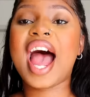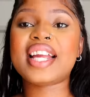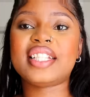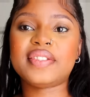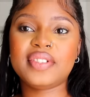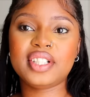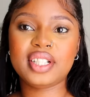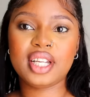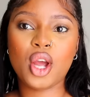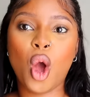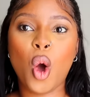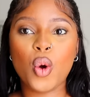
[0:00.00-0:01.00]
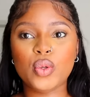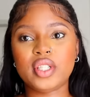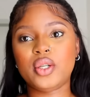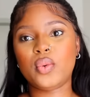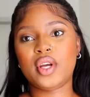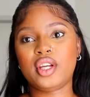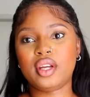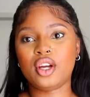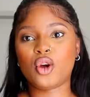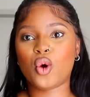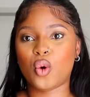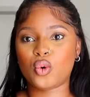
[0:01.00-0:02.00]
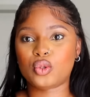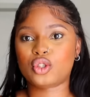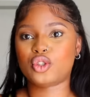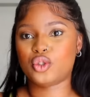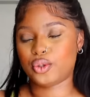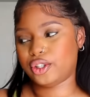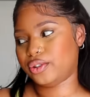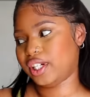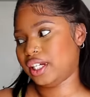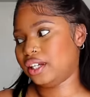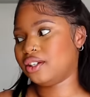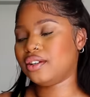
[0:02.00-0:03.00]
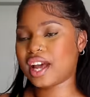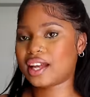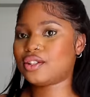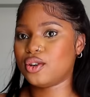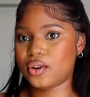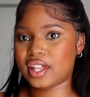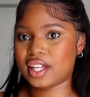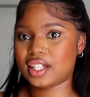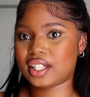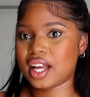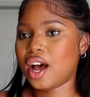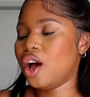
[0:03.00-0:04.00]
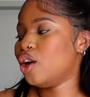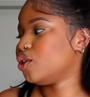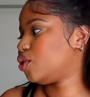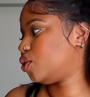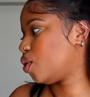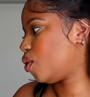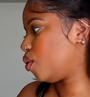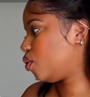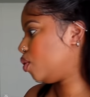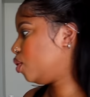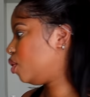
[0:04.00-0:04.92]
I definitely only wear gold jewelry. You guys know this. So,